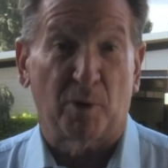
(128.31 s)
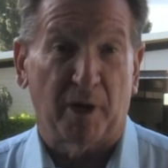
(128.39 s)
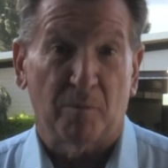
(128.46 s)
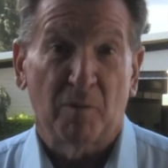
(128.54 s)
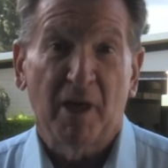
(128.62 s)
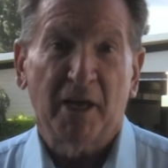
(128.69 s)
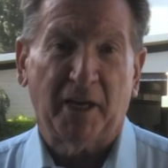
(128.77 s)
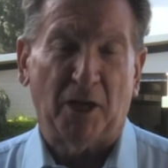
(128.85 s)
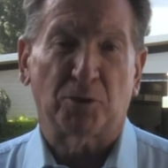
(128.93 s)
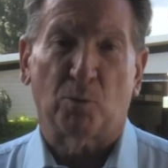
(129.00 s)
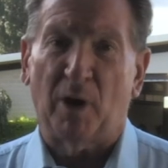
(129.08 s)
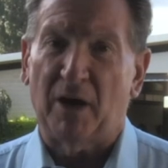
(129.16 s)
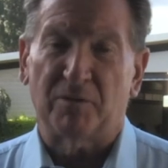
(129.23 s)
where
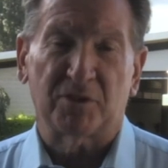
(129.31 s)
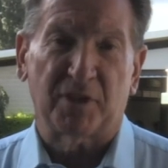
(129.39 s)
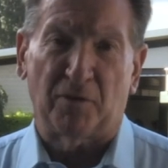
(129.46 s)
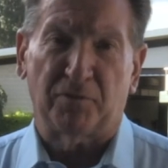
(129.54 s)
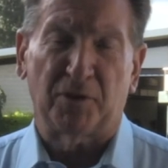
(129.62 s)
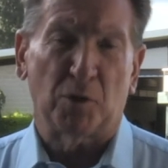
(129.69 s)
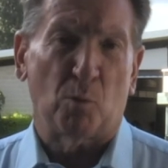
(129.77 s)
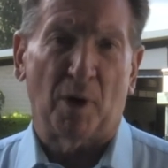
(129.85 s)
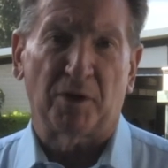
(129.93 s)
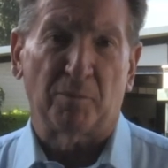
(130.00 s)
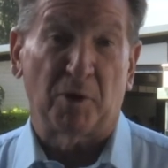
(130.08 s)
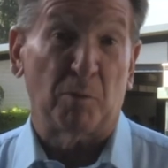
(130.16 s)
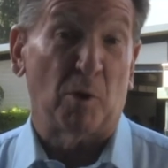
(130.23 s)
Catch a Wave is definitely the one
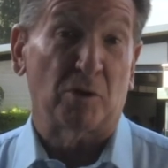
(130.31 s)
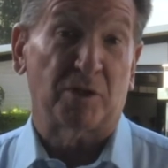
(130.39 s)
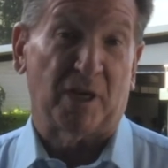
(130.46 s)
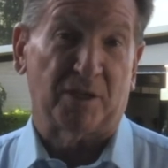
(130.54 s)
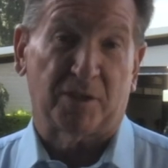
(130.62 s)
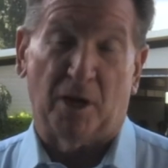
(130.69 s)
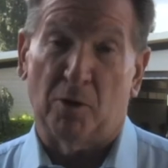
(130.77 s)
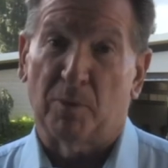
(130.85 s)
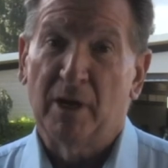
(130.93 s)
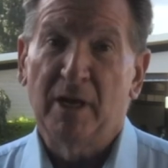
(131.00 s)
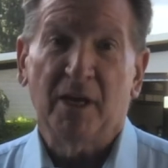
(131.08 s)
to beat, while Just Hope